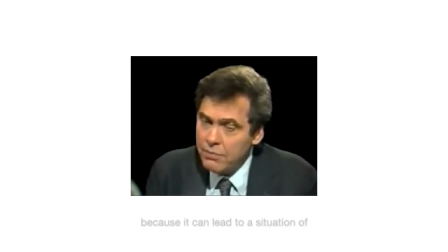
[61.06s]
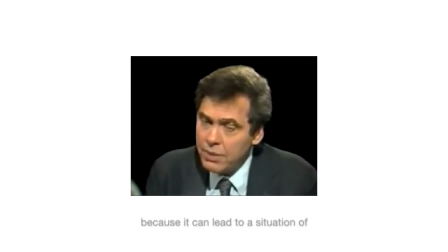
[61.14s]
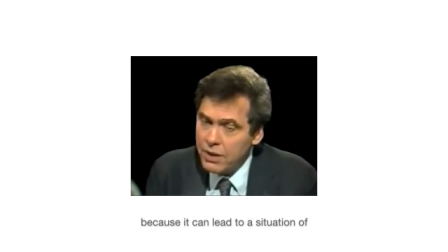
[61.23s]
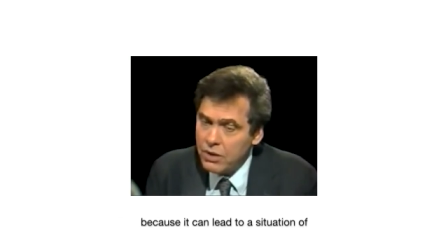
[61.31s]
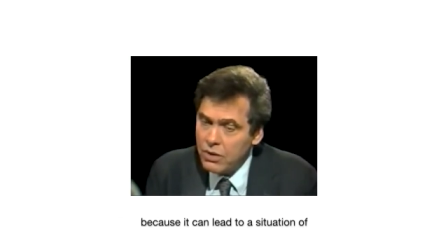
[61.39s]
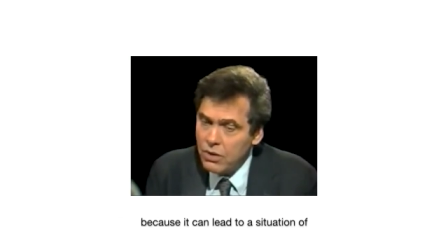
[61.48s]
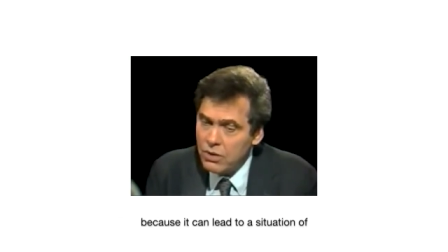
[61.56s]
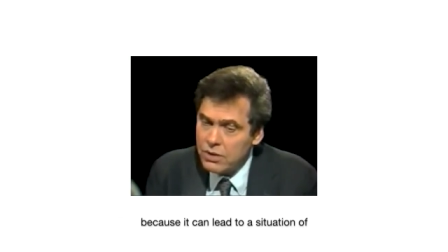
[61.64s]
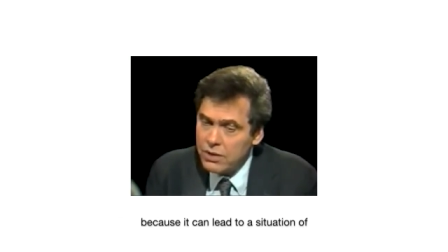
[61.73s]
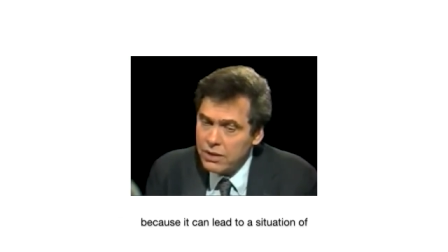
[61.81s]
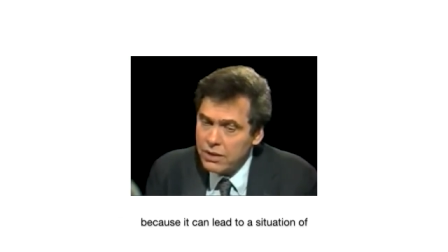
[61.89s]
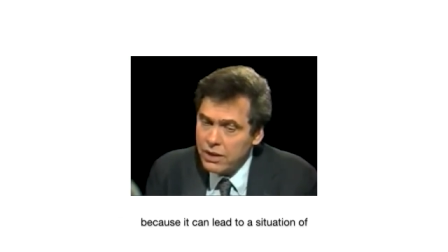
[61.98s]

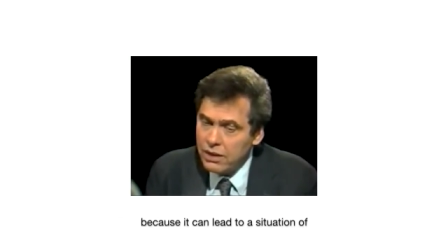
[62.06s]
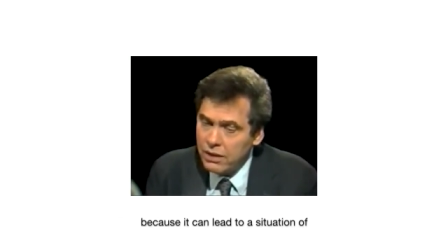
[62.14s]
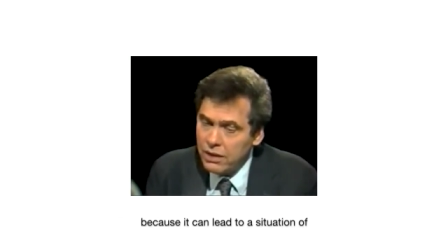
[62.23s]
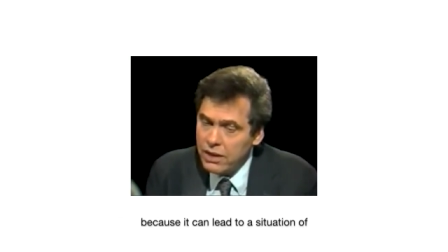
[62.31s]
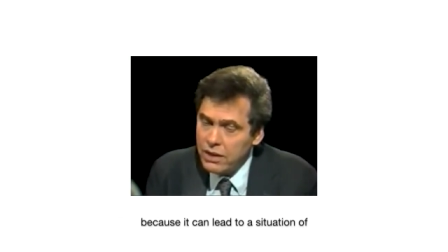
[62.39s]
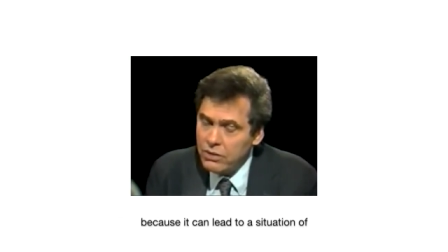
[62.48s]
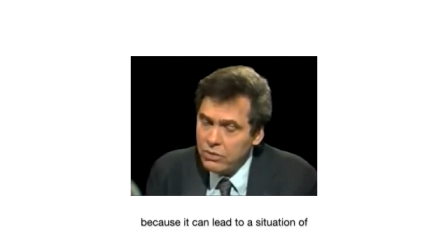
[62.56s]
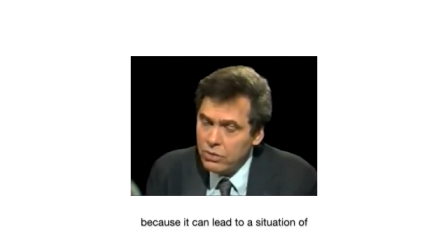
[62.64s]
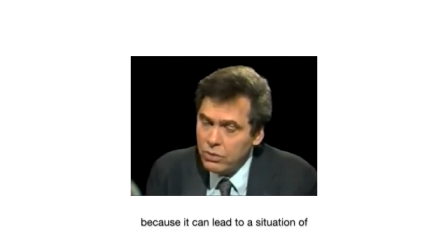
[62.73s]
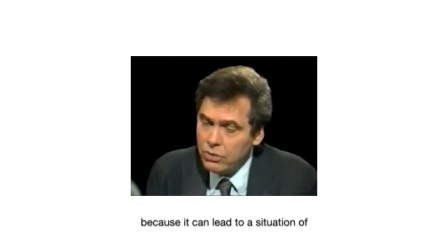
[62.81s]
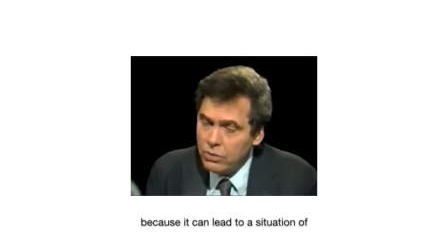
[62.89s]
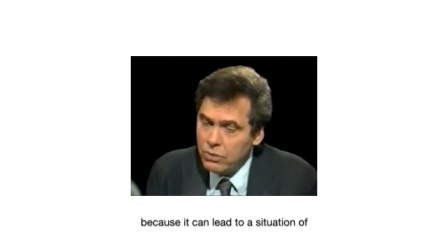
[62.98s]
because it can lead
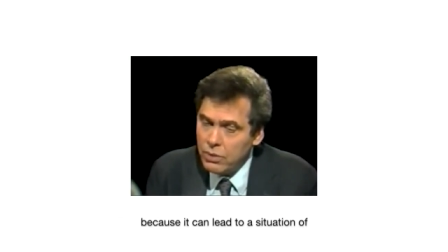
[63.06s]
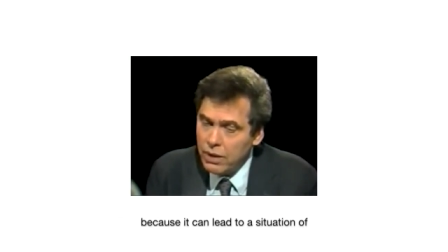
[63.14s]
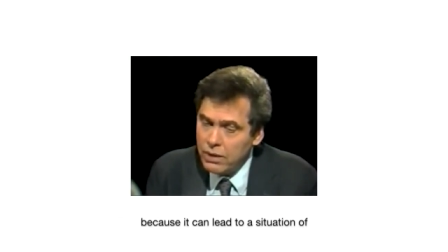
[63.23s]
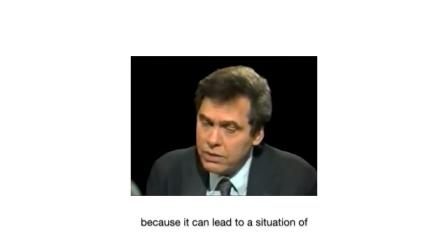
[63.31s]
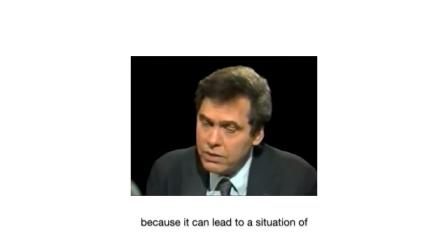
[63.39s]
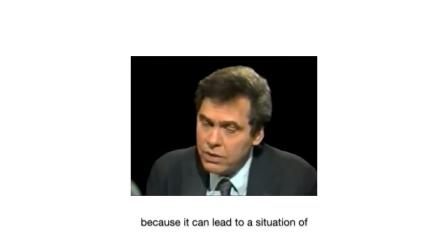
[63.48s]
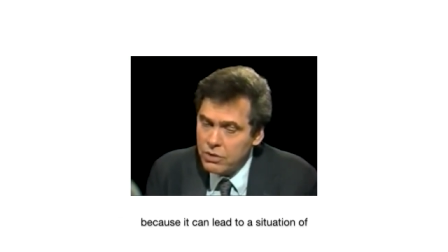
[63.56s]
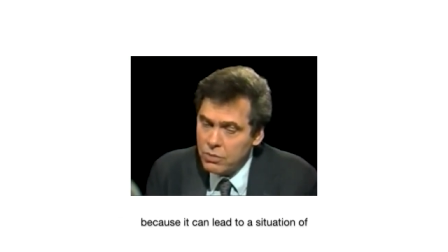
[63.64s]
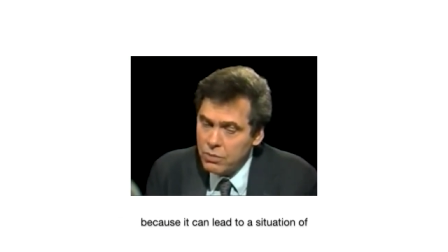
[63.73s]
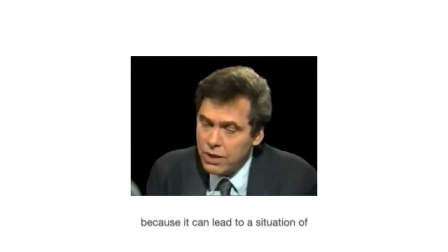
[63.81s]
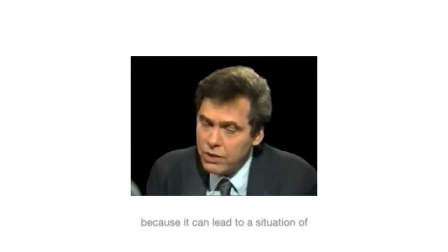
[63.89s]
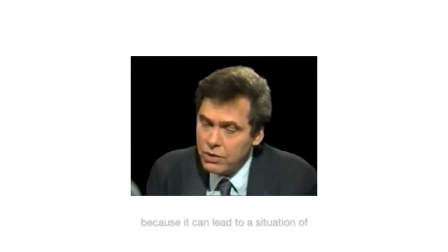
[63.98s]
to a
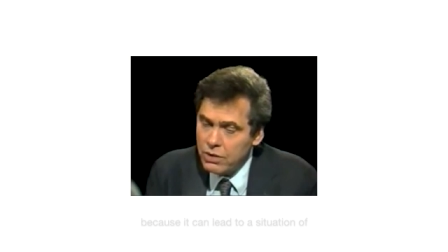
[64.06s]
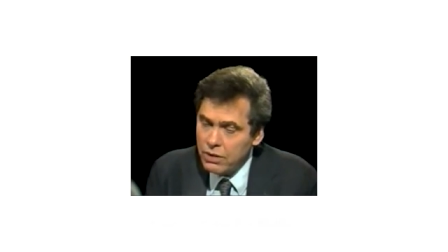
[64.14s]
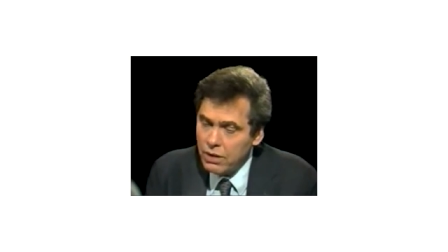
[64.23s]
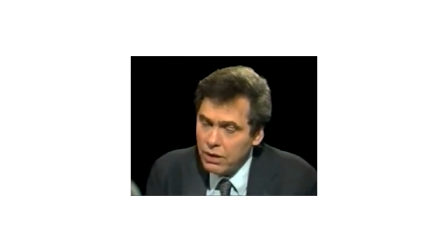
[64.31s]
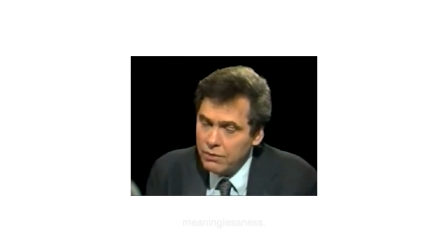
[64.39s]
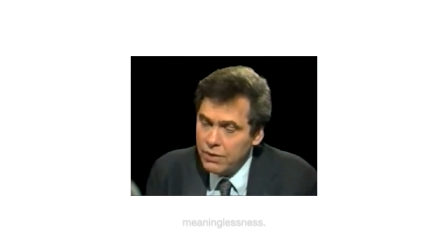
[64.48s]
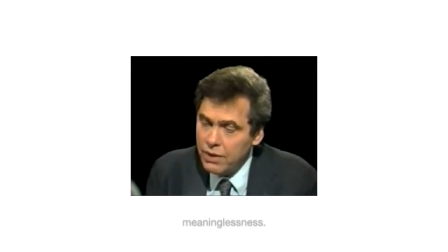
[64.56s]
situation of